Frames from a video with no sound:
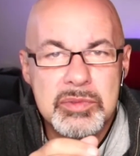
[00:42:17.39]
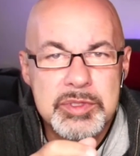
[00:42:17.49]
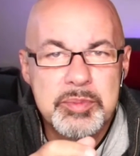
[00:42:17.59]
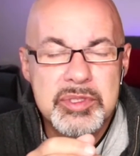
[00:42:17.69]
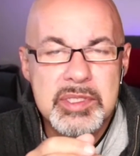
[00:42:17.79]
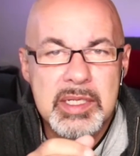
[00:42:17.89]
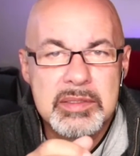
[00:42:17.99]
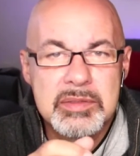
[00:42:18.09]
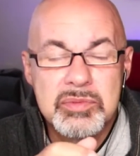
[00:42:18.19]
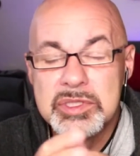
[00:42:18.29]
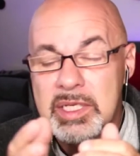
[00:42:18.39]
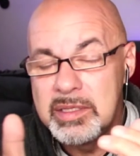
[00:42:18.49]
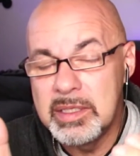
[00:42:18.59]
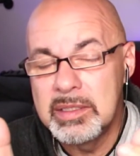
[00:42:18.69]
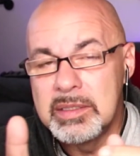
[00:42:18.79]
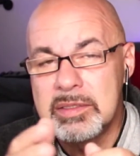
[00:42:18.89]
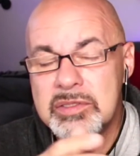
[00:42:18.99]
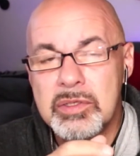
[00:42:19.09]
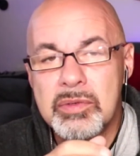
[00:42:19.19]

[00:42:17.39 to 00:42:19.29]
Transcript: Lewis presents, which I think it's the